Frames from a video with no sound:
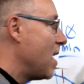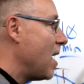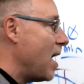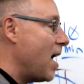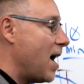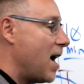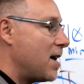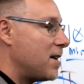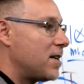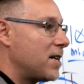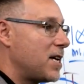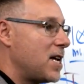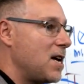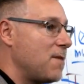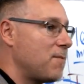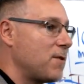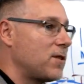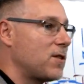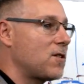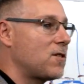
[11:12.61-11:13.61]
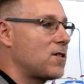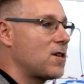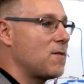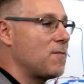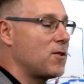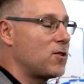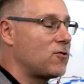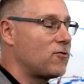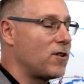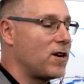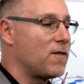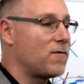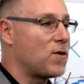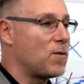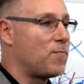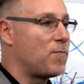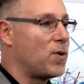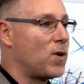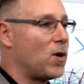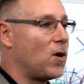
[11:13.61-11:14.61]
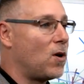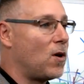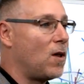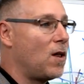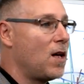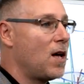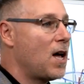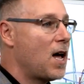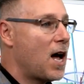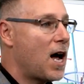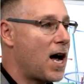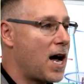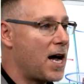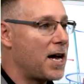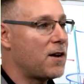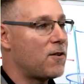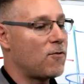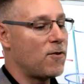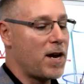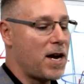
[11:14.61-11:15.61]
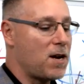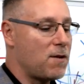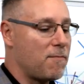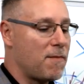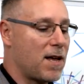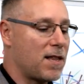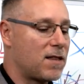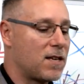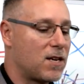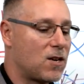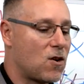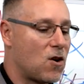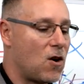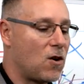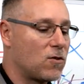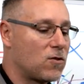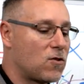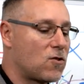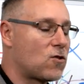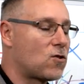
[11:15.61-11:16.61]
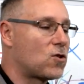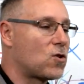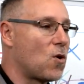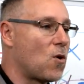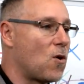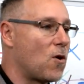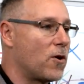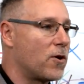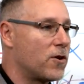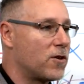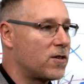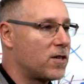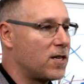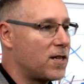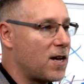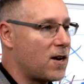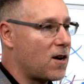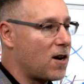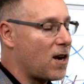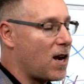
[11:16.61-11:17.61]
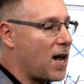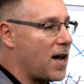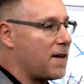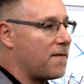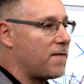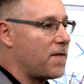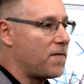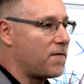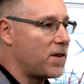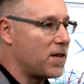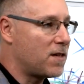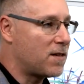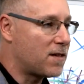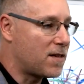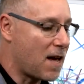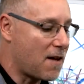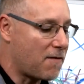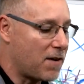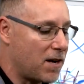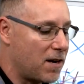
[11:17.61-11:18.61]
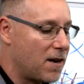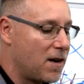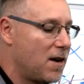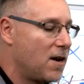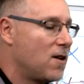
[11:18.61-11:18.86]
And to keep with the symmetry of the pull, I create a method called store. You see that on line 57.